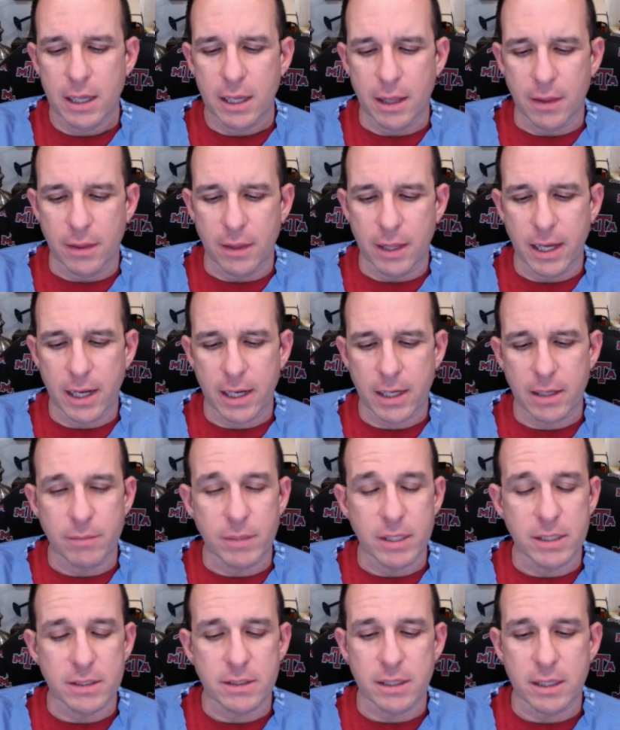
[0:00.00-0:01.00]
And that can
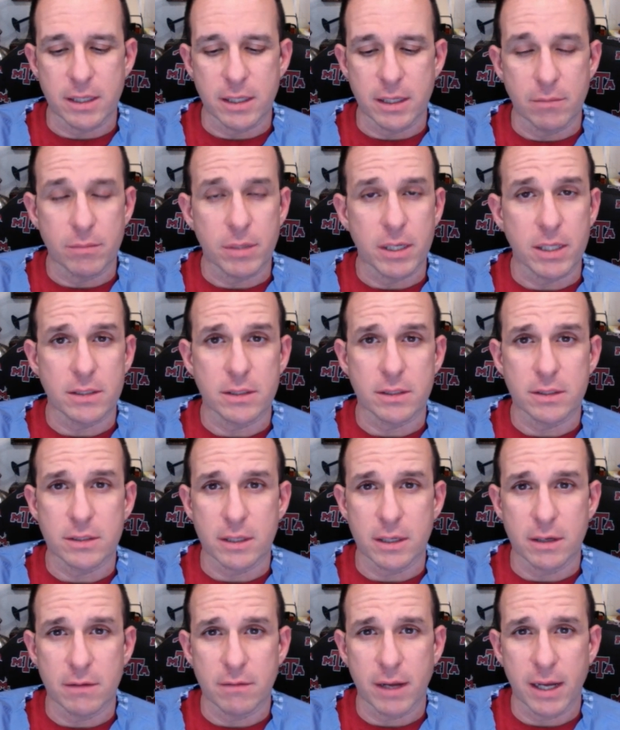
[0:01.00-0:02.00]
be seen in patients that
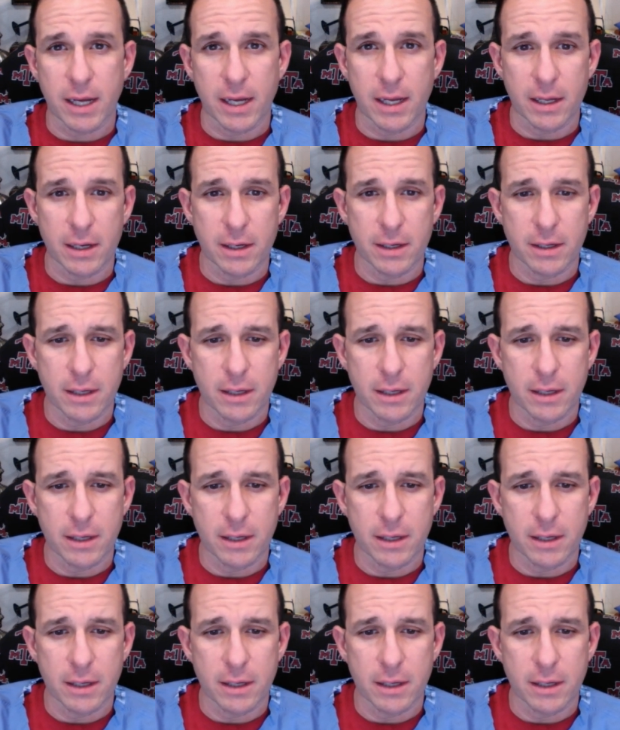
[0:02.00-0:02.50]
have had